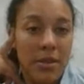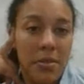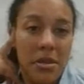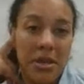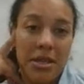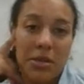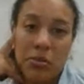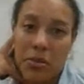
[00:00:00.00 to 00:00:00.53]
some of
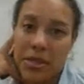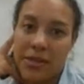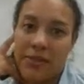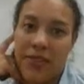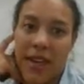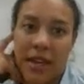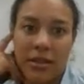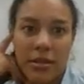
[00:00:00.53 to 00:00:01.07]
these risk
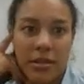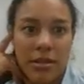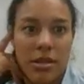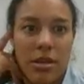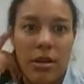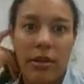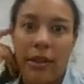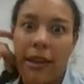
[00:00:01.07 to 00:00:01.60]
factors
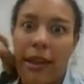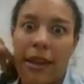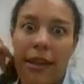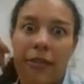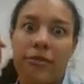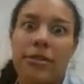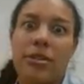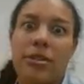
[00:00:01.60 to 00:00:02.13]
early
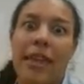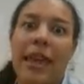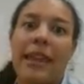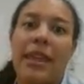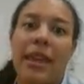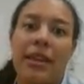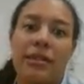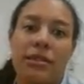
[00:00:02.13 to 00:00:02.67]
enough so that
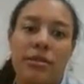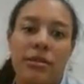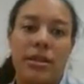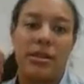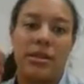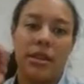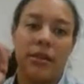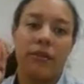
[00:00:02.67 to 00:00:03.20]
cancer
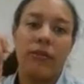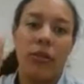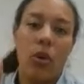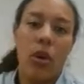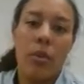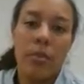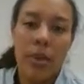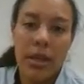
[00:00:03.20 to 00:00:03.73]
doesn't
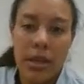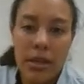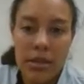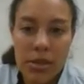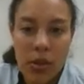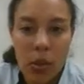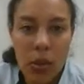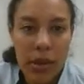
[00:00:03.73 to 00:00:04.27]
form. But
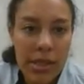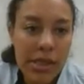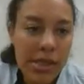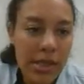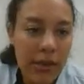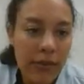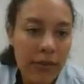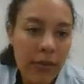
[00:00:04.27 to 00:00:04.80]
here's a whole
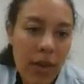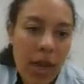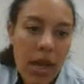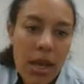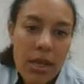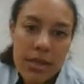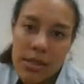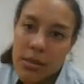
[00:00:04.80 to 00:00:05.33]
list of
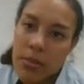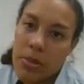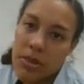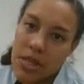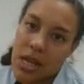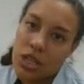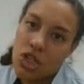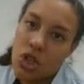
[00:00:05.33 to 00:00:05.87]
some
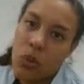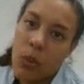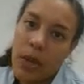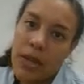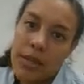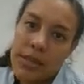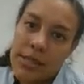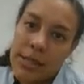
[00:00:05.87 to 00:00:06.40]
potential
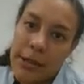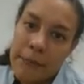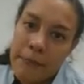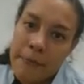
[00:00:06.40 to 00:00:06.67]
ones.